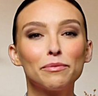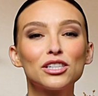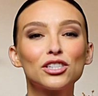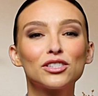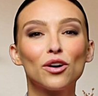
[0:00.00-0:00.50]

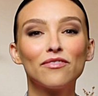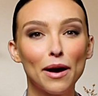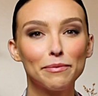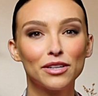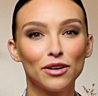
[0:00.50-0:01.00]
mentioned
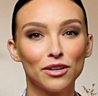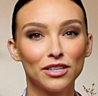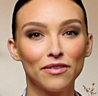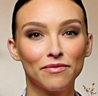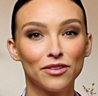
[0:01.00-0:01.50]
tolvaptan
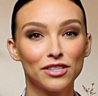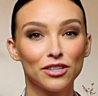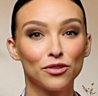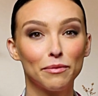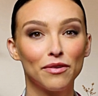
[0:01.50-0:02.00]
earlier for
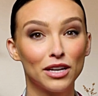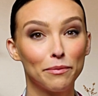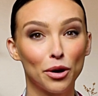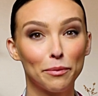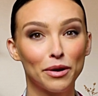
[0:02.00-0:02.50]
syndrome of
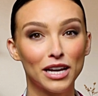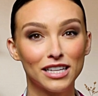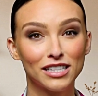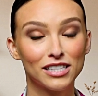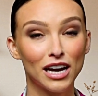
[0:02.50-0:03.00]
inappropriate
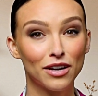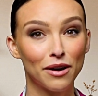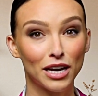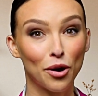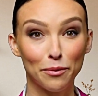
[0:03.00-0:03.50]

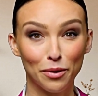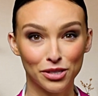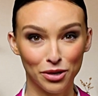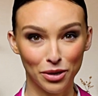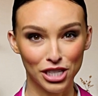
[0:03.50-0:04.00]
antidiuretic hormone
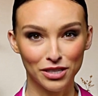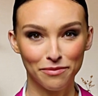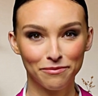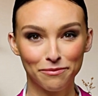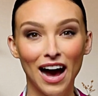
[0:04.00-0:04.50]
secretion.
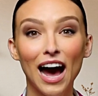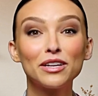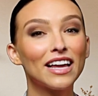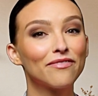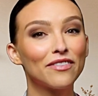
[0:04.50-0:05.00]
How
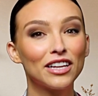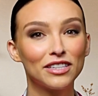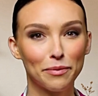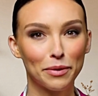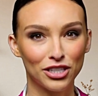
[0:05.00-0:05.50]
does that fit
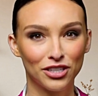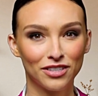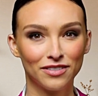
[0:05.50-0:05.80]
into the picture?